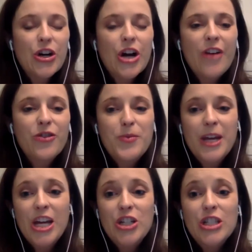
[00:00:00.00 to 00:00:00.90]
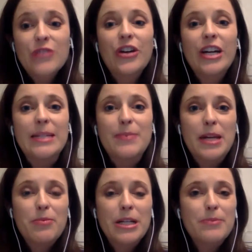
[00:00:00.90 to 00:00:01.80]
of Communications for
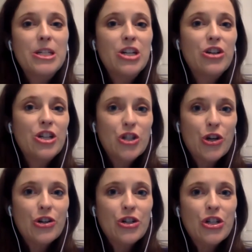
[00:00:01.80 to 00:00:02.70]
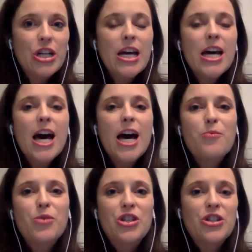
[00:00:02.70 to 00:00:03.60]
Independent Presbyterian Church,
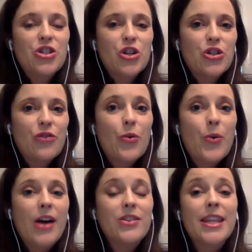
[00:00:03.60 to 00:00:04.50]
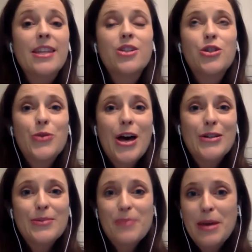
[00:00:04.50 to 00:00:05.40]
which is a church of around
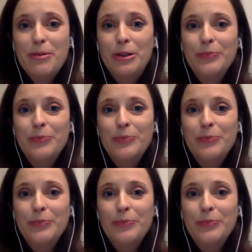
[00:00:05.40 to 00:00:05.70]
2,000 people.